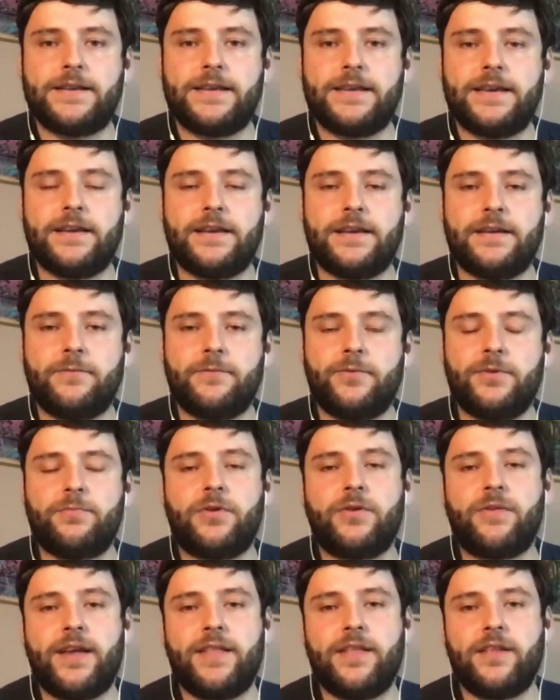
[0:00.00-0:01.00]

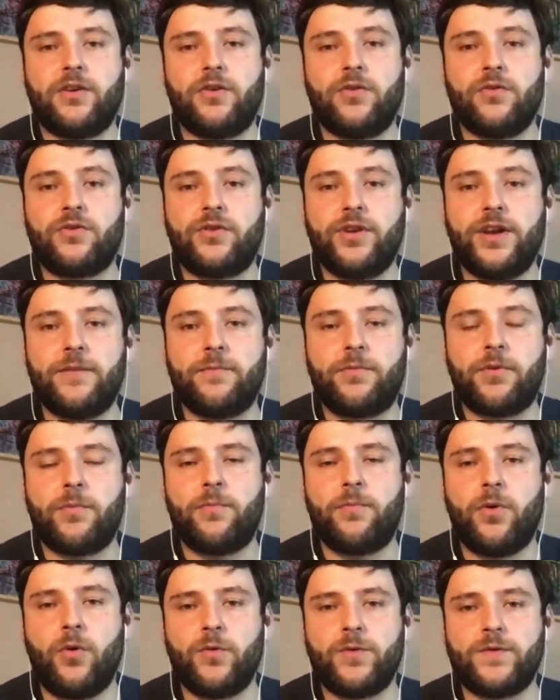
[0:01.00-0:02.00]
concrete
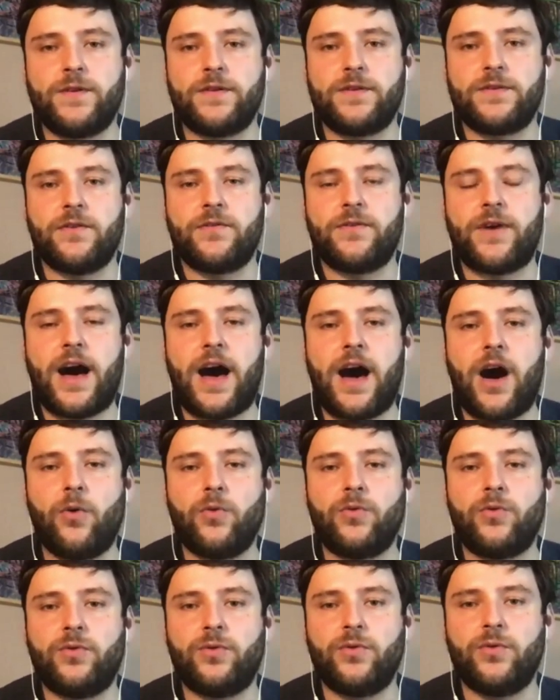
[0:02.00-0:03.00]
proposals of
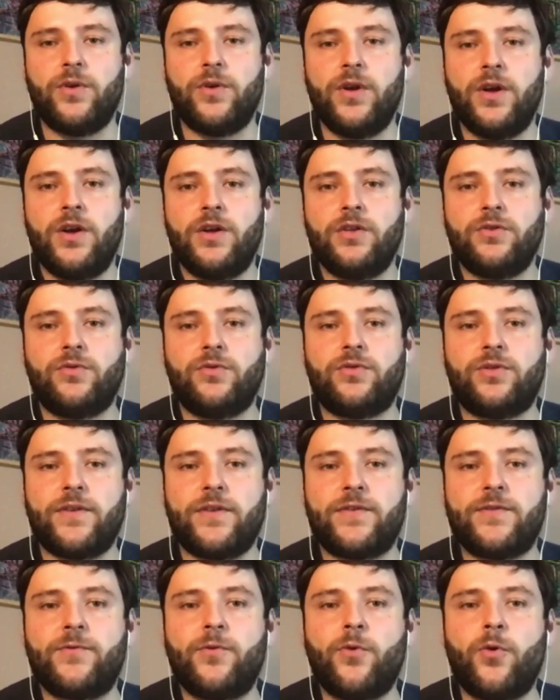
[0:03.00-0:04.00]
how to
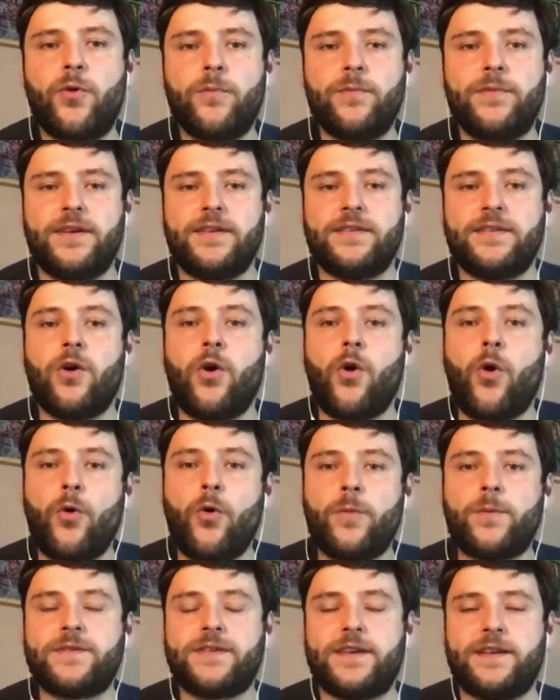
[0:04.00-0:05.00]
transform these
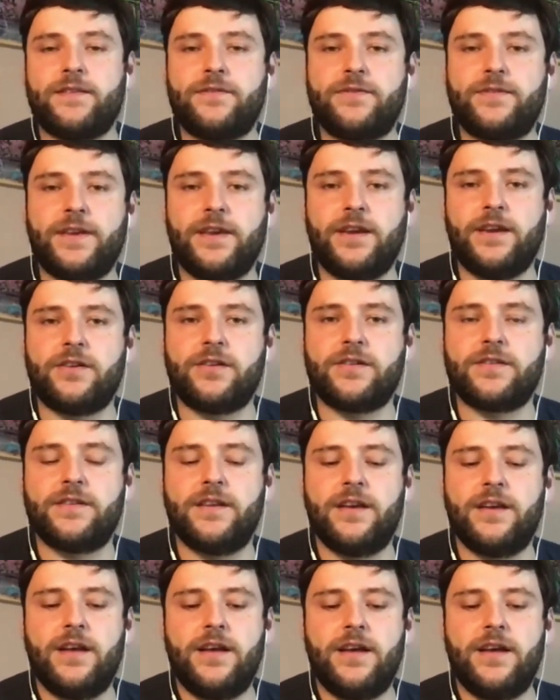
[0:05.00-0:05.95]
hopes and fears